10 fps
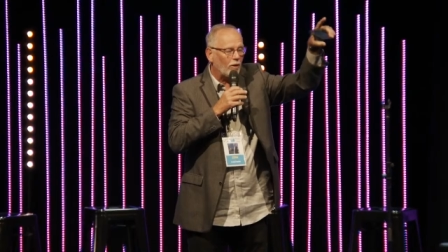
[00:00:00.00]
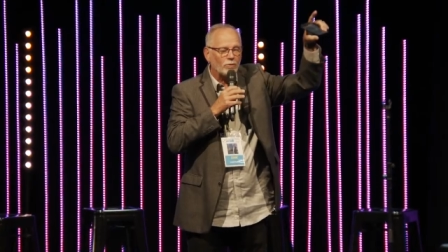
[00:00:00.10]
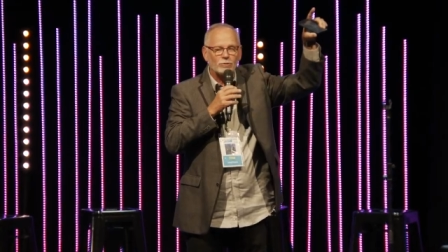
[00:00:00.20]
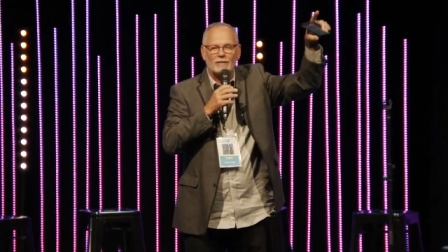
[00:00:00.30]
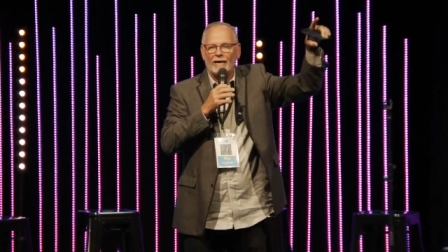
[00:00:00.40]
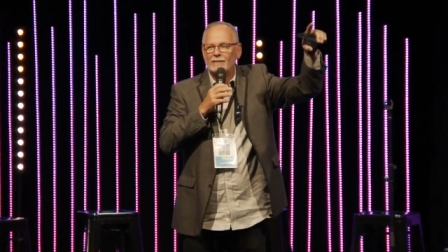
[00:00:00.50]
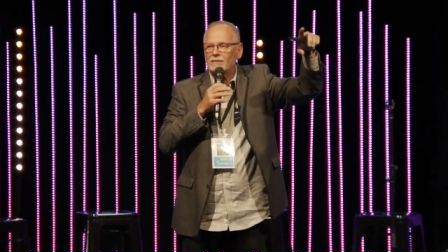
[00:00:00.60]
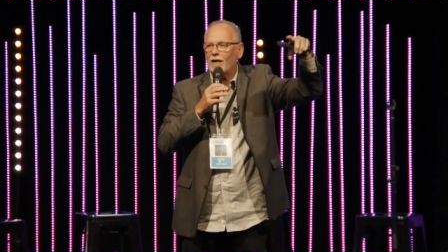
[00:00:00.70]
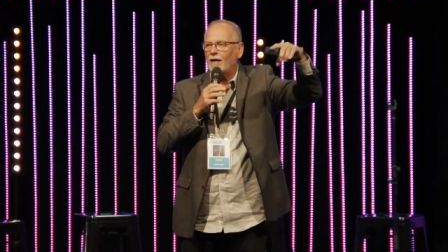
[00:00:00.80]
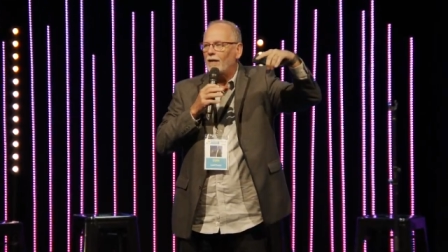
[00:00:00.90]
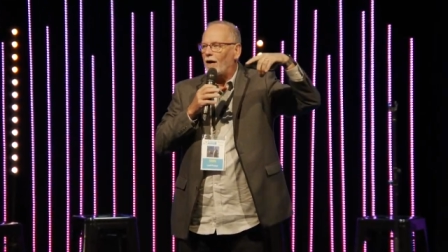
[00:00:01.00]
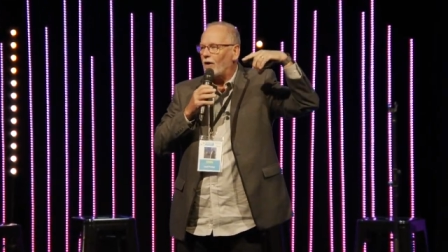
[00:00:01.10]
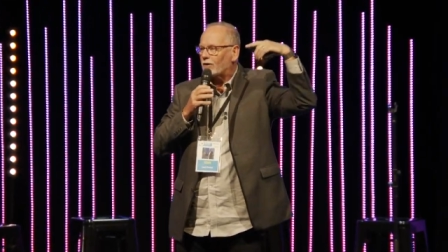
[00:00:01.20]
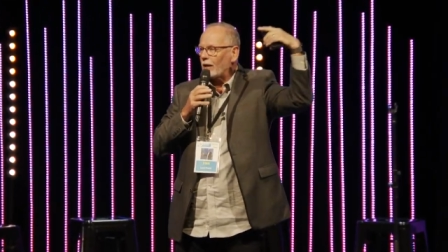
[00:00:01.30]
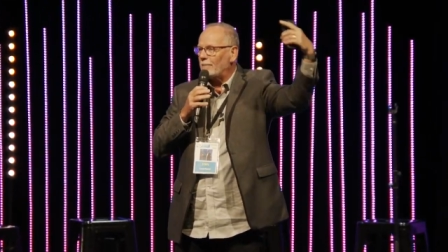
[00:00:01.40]
those that
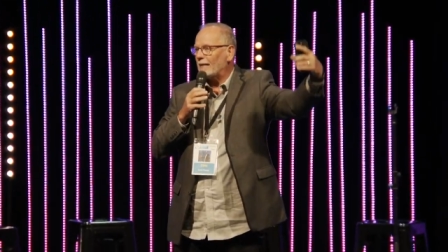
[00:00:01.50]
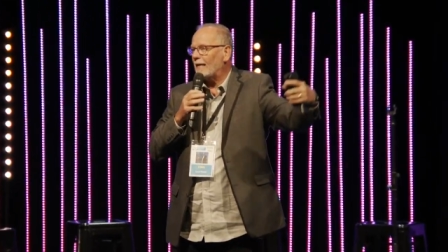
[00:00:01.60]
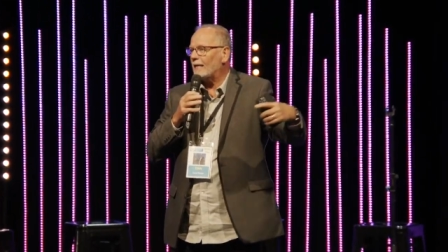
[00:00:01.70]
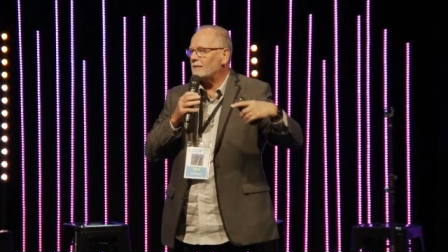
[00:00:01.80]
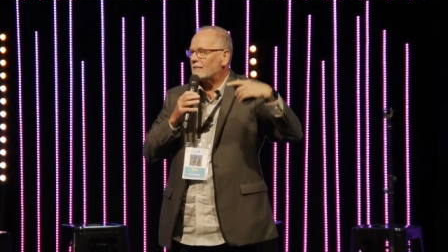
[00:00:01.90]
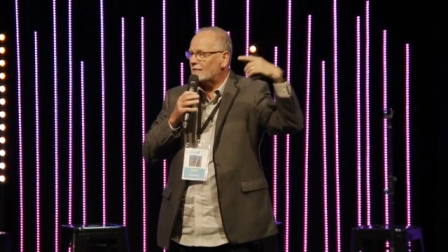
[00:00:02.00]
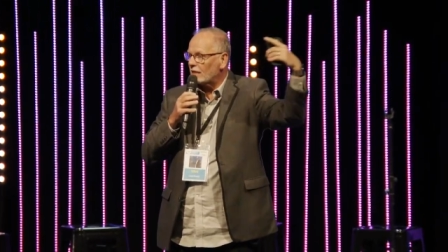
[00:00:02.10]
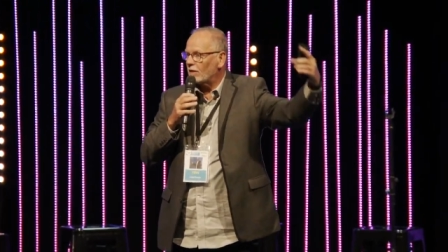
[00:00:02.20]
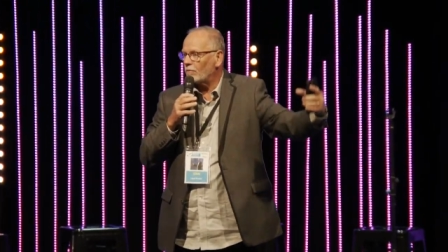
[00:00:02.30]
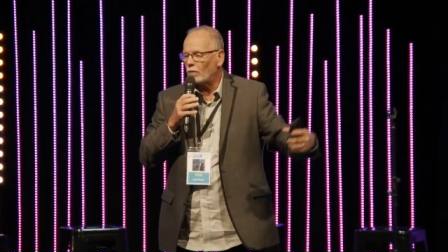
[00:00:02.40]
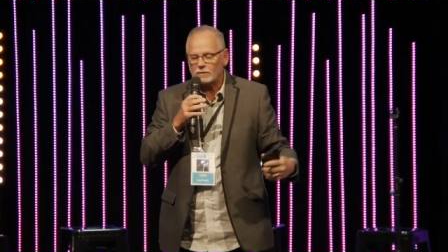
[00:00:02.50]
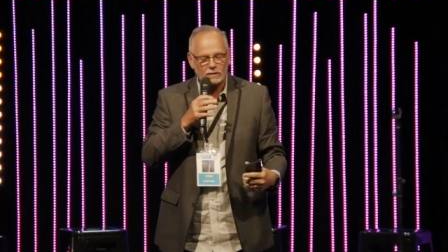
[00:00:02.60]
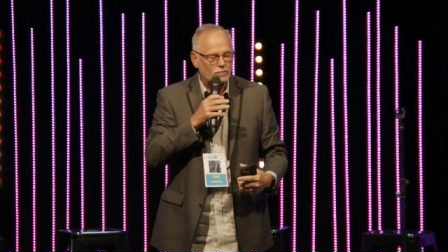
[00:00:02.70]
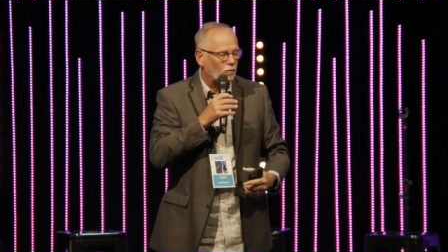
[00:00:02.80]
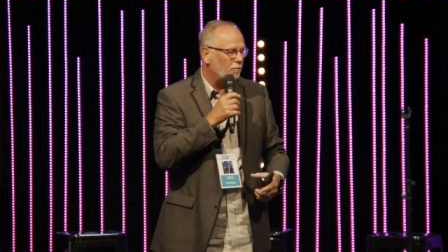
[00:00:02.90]
are coming in still once
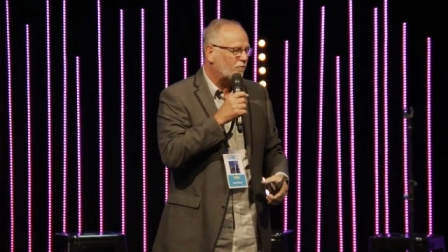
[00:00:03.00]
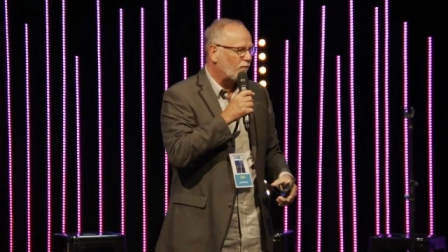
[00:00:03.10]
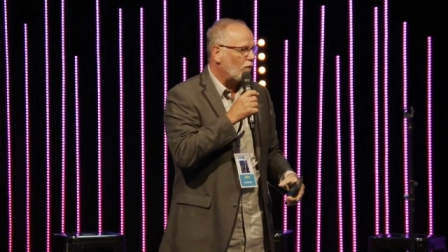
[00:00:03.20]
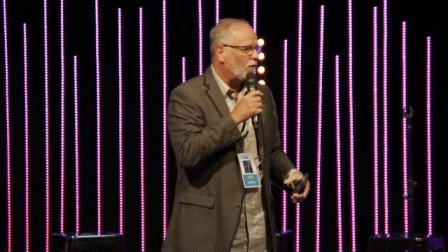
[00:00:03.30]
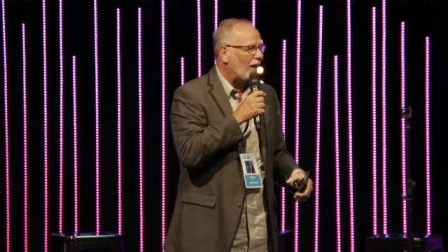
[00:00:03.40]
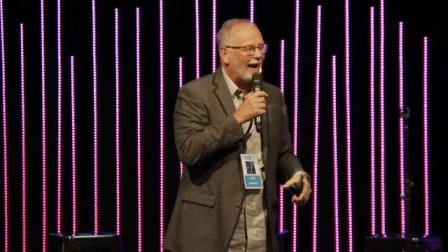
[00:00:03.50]
this room's full.